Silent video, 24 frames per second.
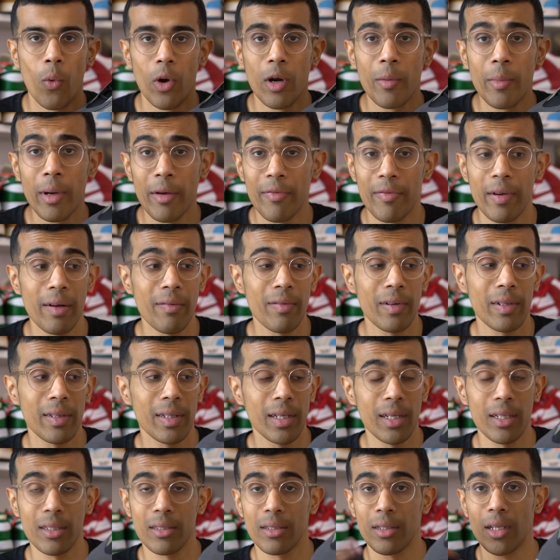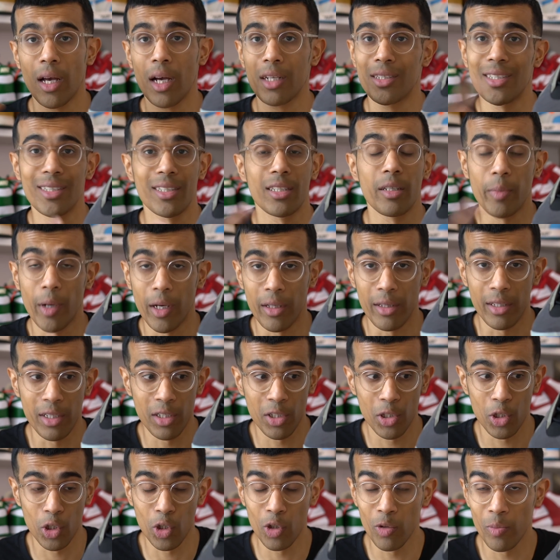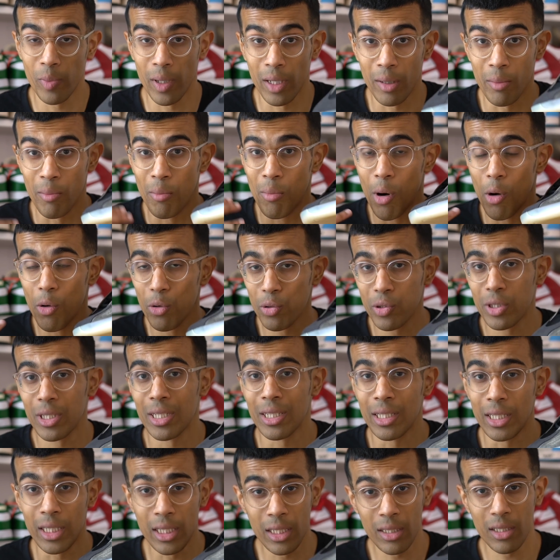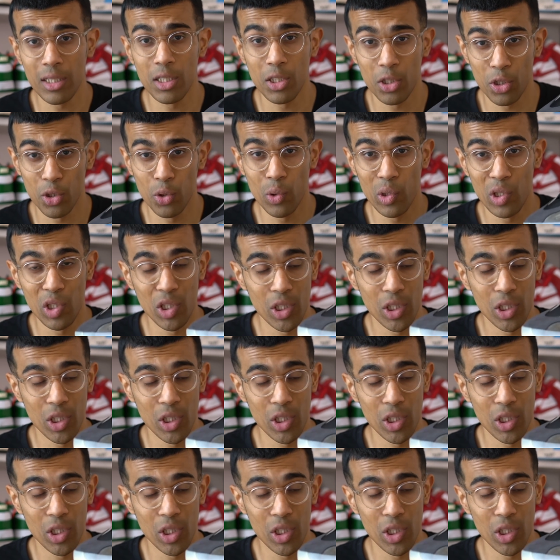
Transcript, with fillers: One of my favorite things, not just about this shoe but most Yeezy shoes